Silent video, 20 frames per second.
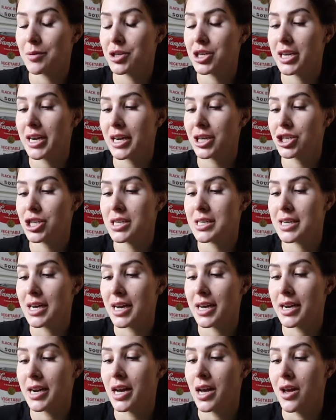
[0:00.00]
She had actually
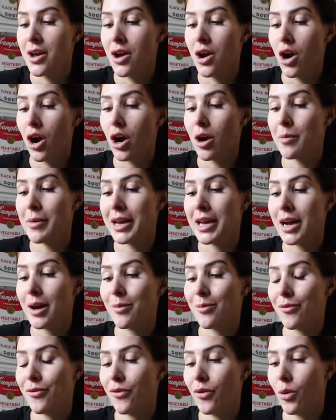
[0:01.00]
done our
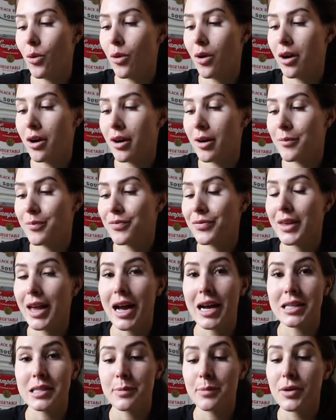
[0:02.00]
makeup for
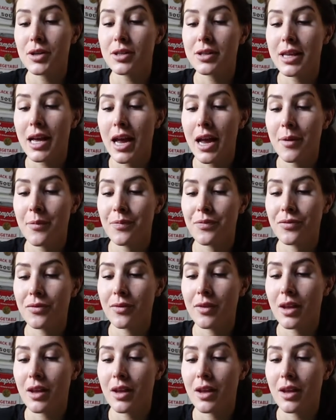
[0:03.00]
Kat's birthday.